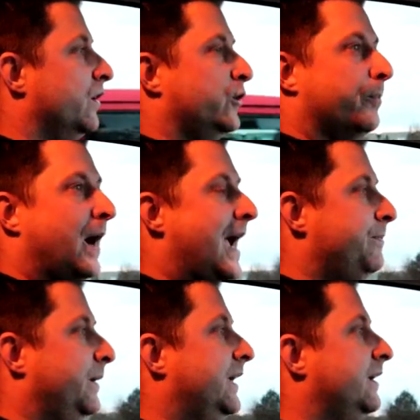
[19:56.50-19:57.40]
your
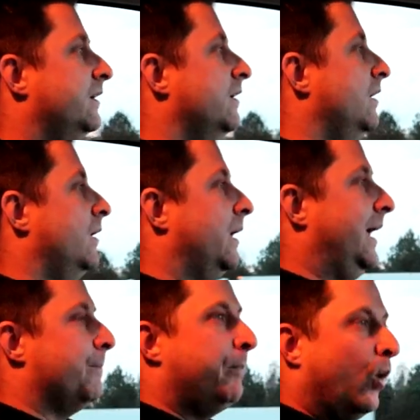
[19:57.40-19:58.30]
piping
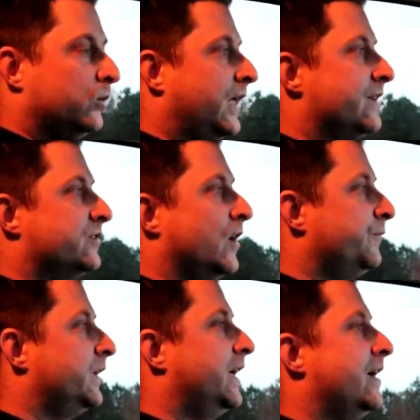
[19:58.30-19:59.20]
and bolt that
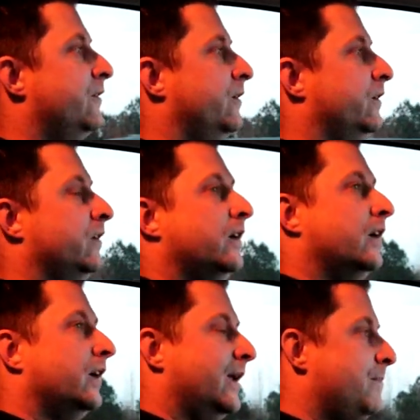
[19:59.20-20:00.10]
stuff together
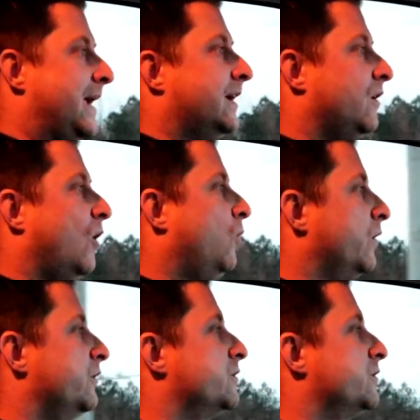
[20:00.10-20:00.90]
and make it all work